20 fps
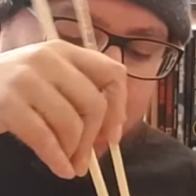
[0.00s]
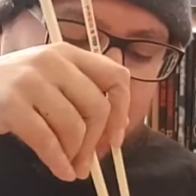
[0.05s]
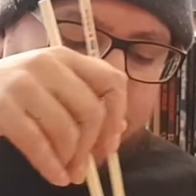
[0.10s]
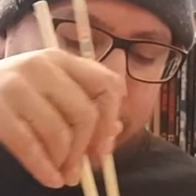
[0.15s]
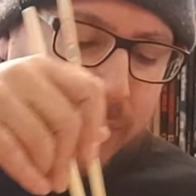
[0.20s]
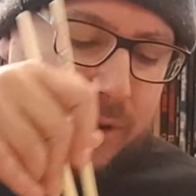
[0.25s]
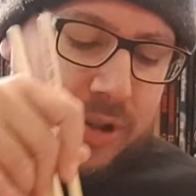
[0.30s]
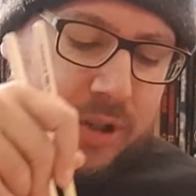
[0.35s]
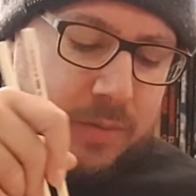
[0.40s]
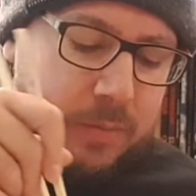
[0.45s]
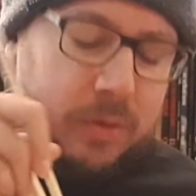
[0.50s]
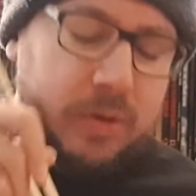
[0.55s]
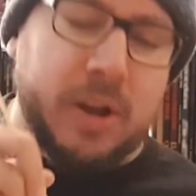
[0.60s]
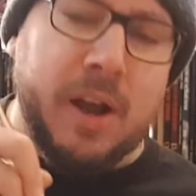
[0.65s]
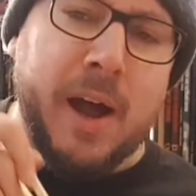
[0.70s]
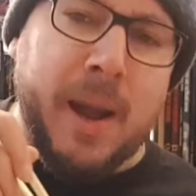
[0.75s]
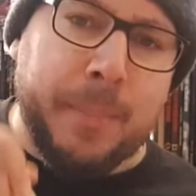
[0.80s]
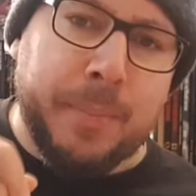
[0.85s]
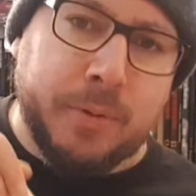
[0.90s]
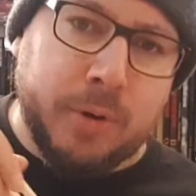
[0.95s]
I suppose
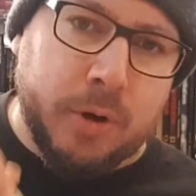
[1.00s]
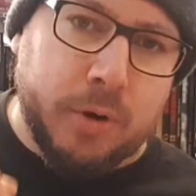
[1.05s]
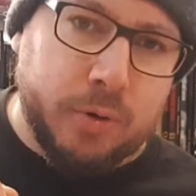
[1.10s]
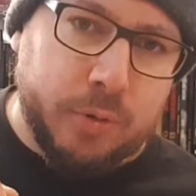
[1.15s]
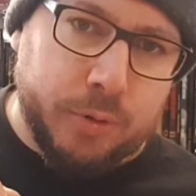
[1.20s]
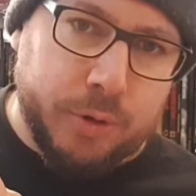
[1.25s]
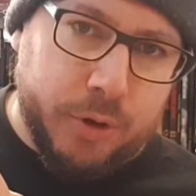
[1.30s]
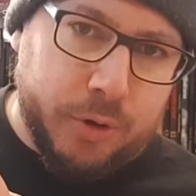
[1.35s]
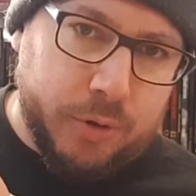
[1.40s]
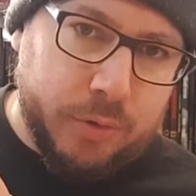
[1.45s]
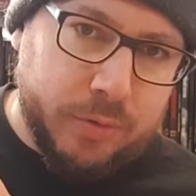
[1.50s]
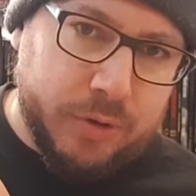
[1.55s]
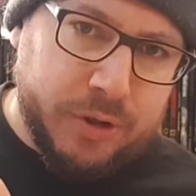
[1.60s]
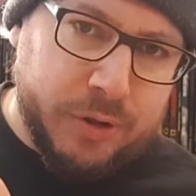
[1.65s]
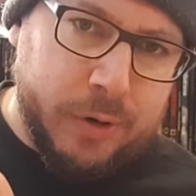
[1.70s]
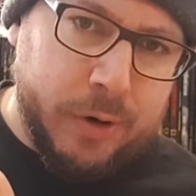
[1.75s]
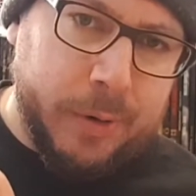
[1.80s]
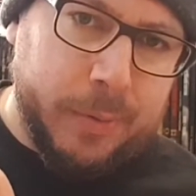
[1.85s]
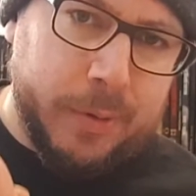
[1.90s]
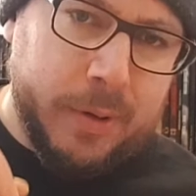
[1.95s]
cup noodles
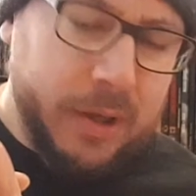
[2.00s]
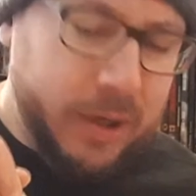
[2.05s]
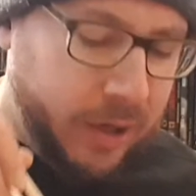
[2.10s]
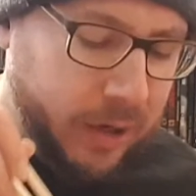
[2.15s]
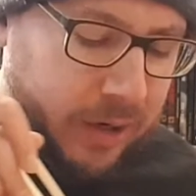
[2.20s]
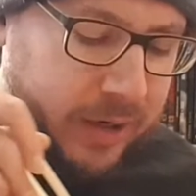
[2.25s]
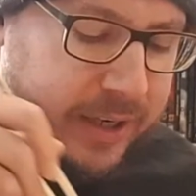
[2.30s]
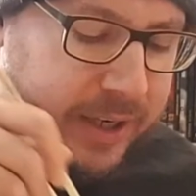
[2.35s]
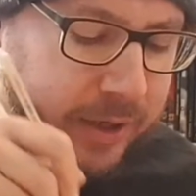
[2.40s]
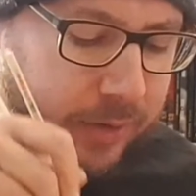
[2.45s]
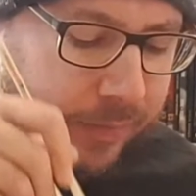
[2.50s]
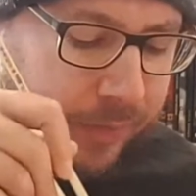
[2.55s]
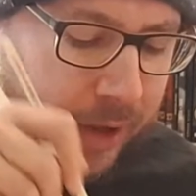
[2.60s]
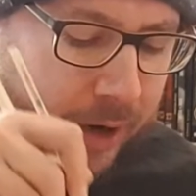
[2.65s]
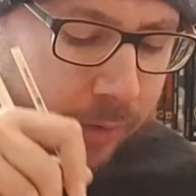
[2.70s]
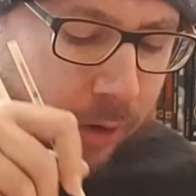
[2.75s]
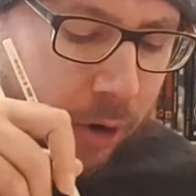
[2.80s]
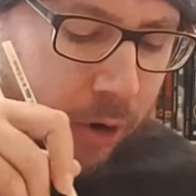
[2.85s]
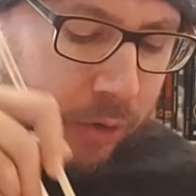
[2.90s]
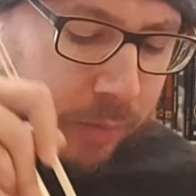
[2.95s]
are in a league of
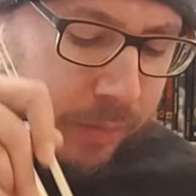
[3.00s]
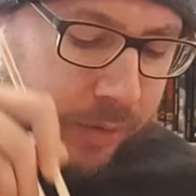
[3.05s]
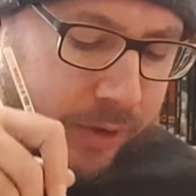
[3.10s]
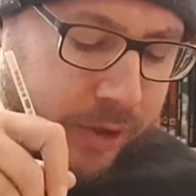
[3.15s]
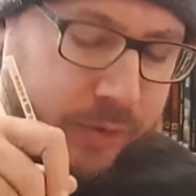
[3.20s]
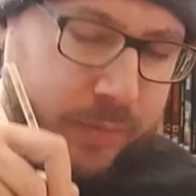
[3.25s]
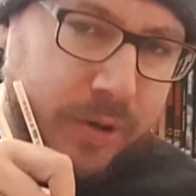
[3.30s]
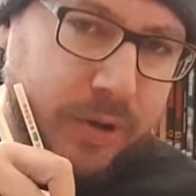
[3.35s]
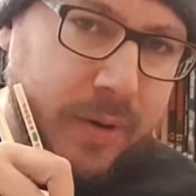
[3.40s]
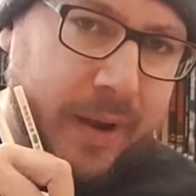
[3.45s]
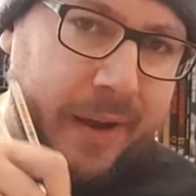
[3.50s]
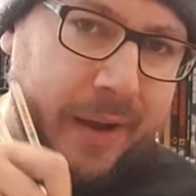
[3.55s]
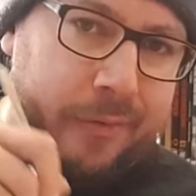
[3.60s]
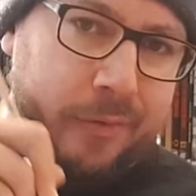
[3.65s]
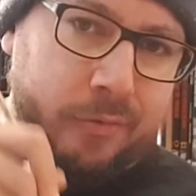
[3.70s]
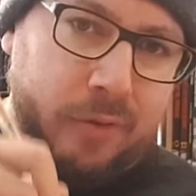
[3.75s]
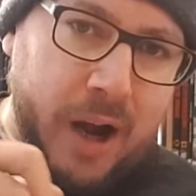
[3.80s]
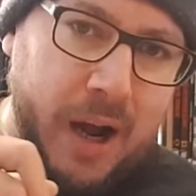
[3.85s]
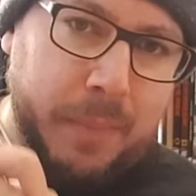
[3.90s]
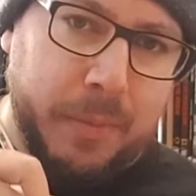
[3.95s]
their own, because when you have
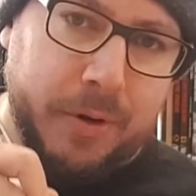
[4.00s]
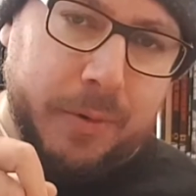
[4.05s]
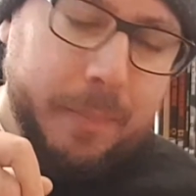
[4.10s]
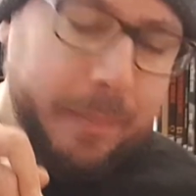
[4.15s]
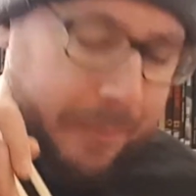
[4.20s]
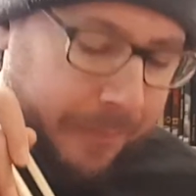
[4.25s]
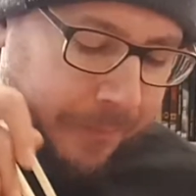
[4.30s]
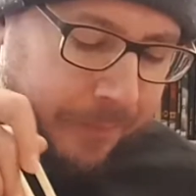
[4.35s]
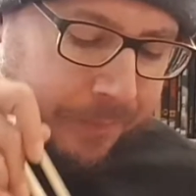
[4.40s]
ramen,